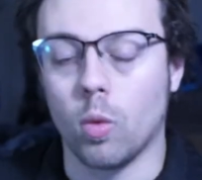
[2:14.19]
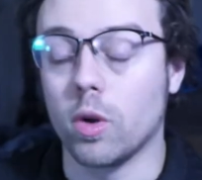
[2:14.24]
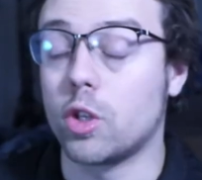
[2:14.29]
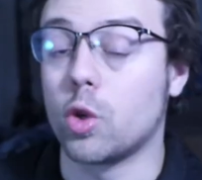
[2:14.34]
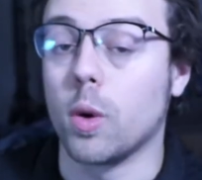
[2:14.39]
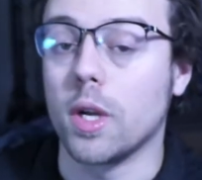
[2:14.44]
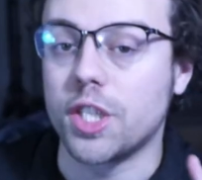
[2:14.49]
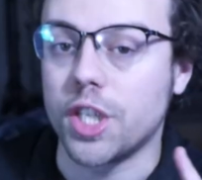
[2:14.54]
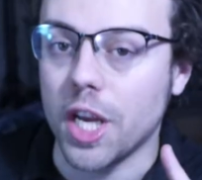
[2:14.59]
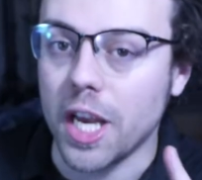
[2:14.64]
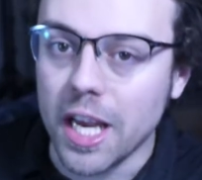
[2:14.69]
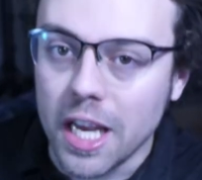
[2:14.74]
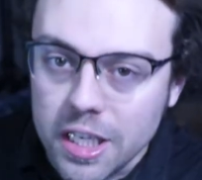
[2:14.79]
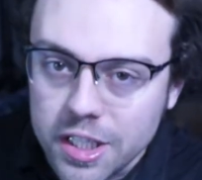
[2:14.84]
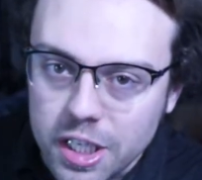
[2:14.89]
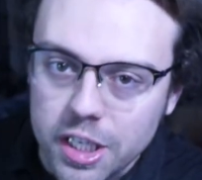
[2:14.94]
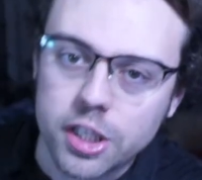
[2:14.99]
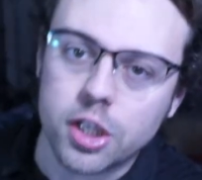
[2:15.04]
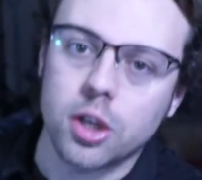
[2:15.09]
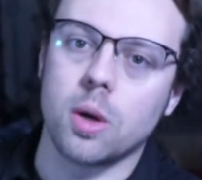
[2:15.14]
What Twitch
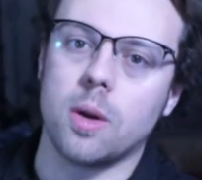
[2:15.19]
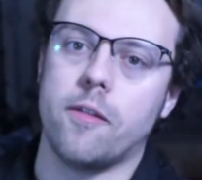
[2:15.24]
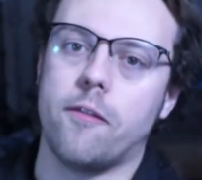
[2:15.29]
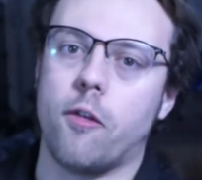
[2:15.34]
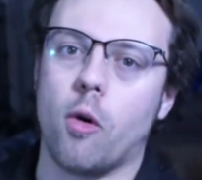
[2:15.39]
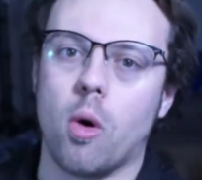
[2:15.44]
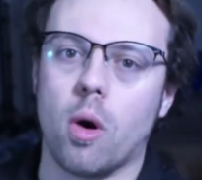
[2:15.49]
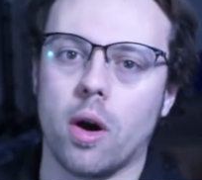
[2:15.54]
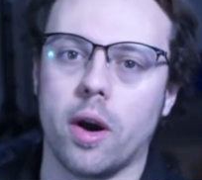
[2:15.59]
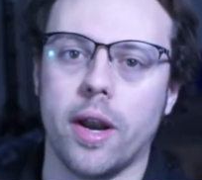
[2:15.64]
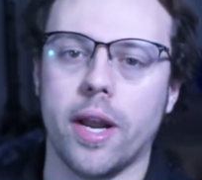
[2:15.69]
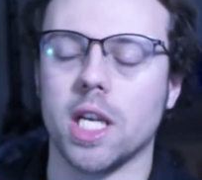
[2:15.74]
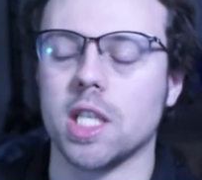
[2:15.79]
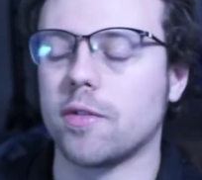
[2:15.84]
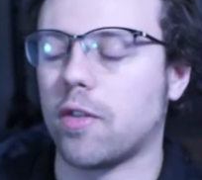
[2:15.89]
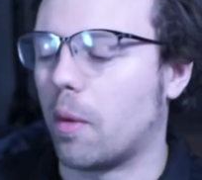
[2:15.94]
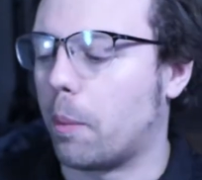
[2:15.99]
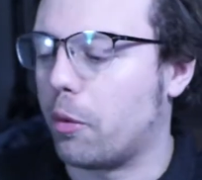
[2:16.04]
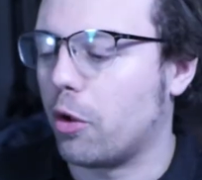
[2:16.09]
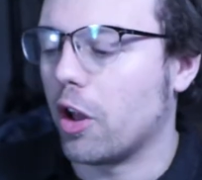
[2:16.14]
isn't good for is
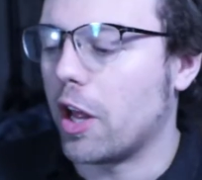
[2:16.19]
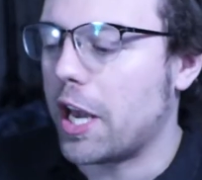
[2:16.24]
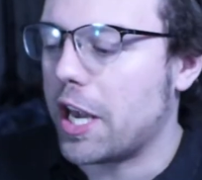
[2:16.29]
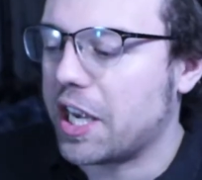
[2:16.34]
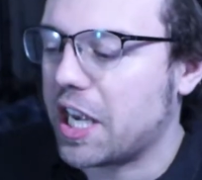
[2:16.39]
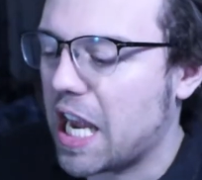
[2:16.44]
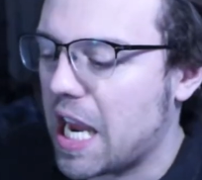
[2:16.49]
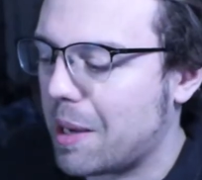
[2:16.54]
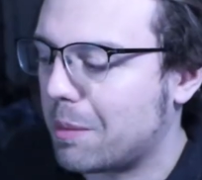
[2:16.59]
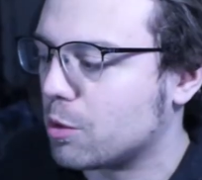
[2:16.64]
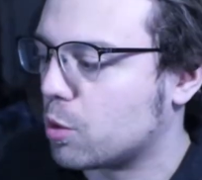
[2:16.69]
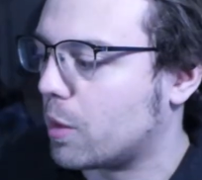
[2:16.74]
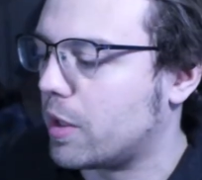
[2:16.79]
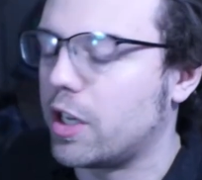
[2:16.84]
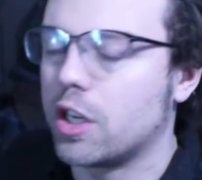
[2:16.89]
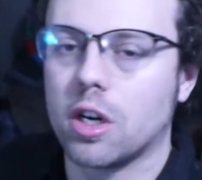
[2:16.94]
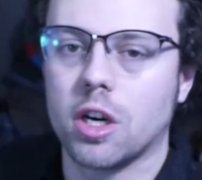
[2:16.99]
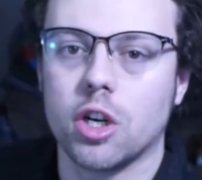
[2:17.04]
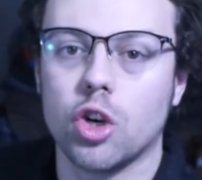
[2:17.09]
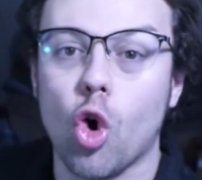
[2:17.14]
for playing games when
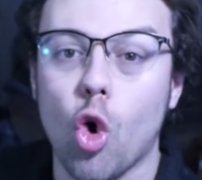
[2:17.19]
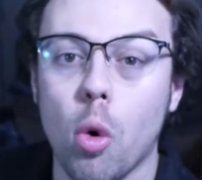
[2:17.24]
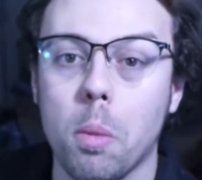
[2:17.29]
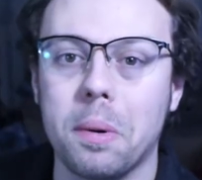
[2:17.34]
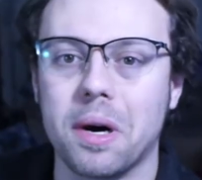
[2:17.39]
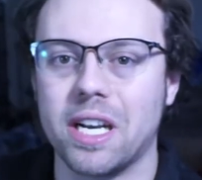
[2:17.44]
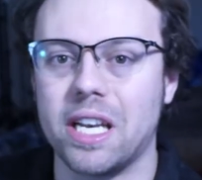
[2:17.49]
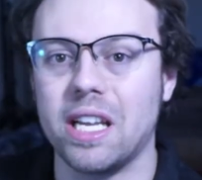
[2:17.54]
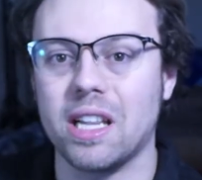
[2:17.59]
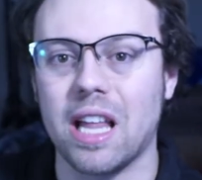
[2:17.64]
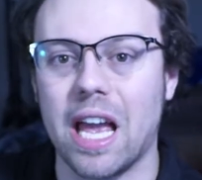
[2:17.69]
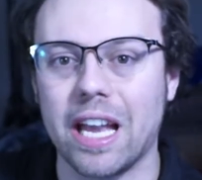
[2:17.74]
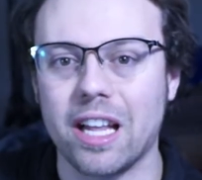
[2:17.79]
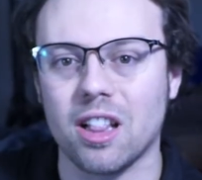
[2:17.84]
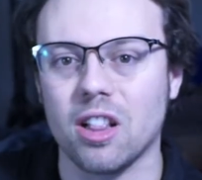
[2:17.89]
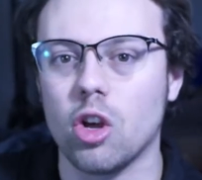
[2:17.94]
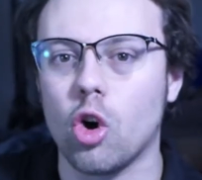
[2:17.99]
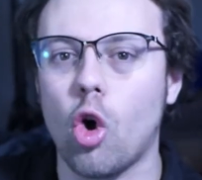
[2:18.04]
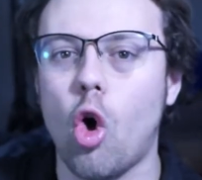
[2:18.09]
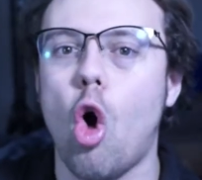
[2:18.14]
you're a nobody like
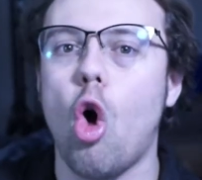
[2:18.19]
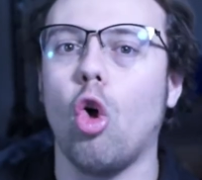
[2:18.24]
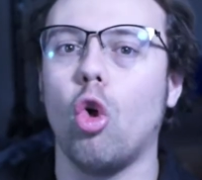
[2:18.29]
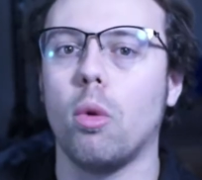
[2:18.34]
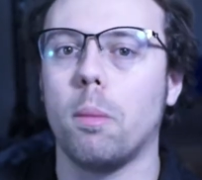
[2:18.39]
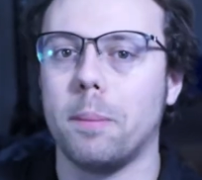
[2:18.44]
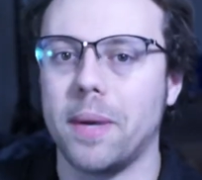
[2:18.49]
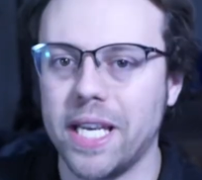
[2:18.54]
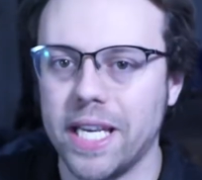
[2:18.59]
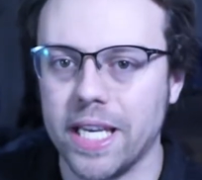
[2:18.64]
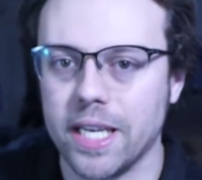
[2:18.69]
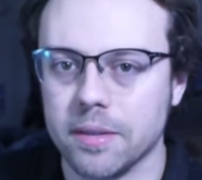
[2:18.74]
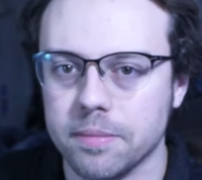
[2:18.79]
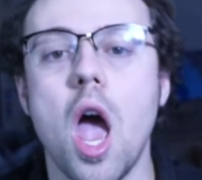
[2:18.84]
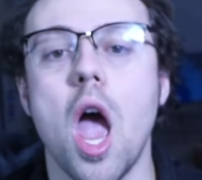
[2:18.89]
little old me.